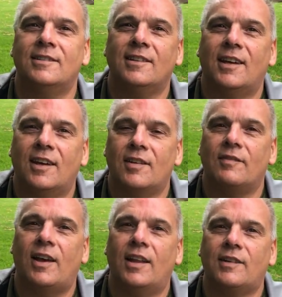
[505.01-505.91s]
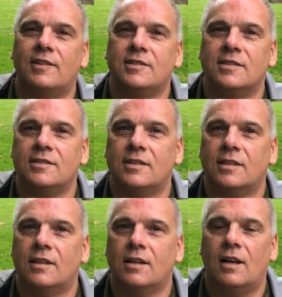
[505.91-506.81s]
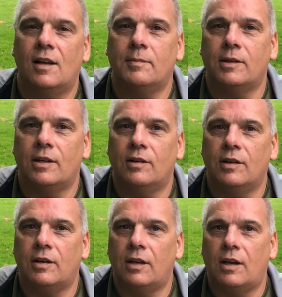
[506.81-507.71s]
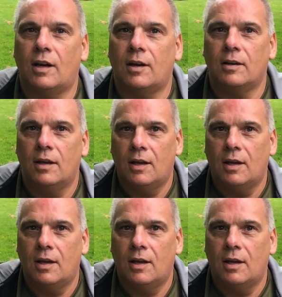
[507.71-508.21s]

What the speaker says: Valley Christian Center, Albany, Oregon, and our